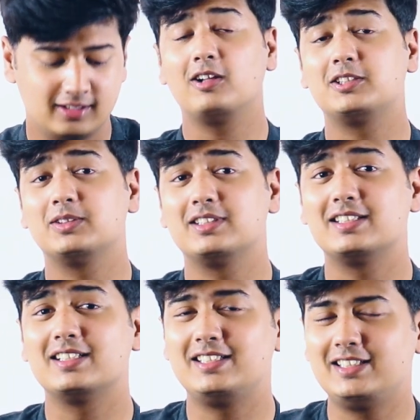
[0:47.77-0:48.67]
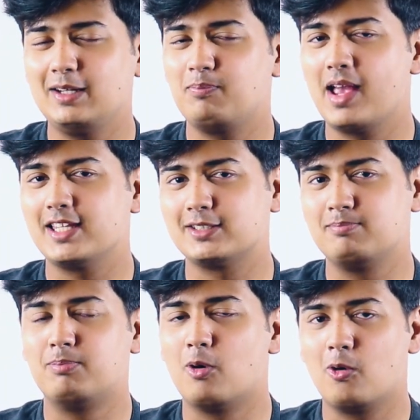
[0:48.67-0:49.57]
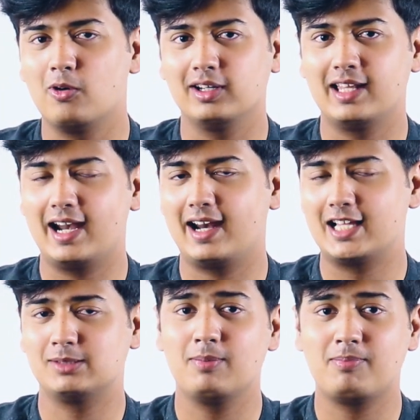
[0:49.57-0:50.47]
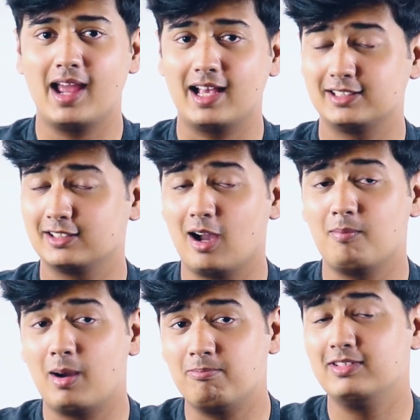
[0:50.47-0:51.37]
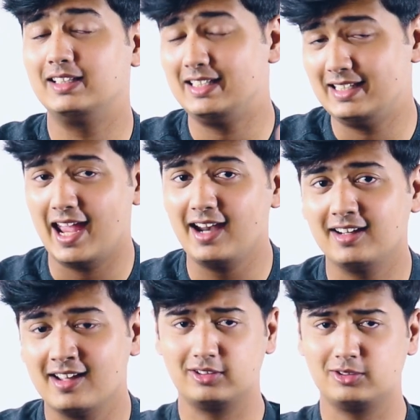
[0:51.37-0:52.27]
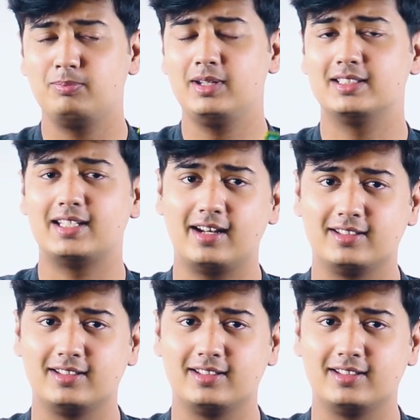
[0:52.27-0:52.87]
Also, this is the cheapest board that Raspberry Pi has come up with yet, in rupees that